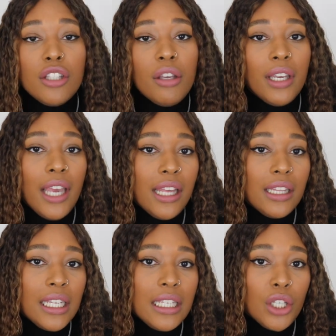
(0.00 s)
so
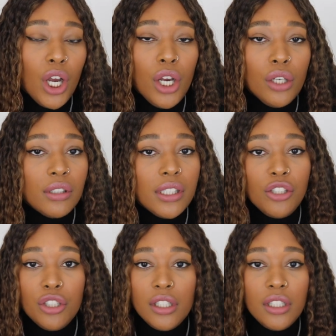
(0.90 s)
again, these coats,
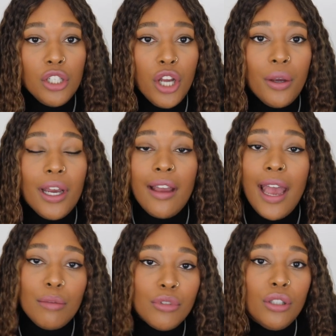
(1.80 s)
just, you know, an
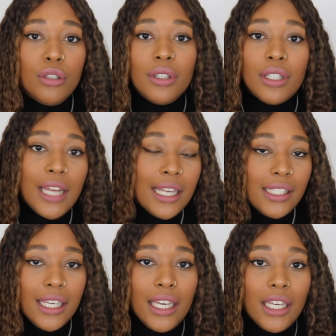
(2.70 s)
absolute
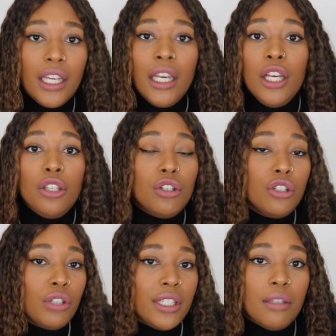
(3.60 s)
classic. You
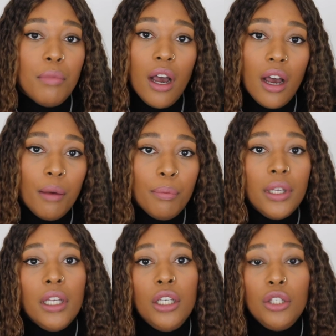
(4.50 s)
can dress them up.
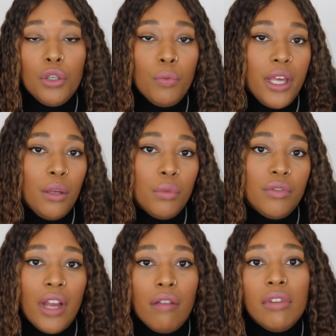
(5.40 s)
You can wear them
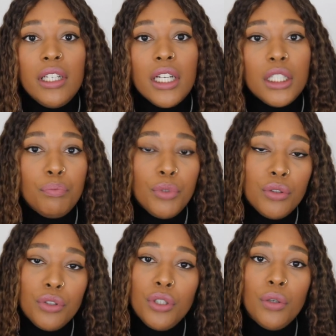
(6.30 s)
with like really nice
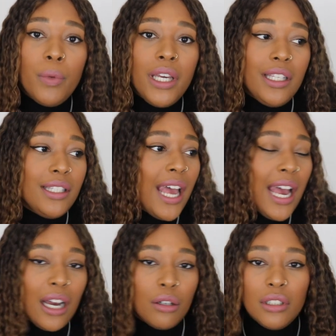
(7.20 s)
boots. You can wear these
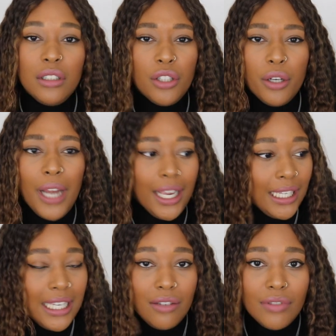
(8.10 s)
out, you know, like
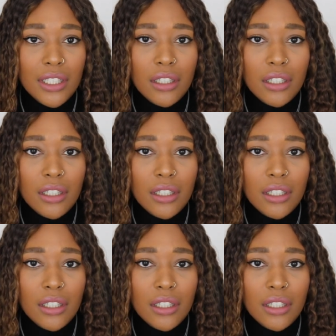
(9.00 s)
evening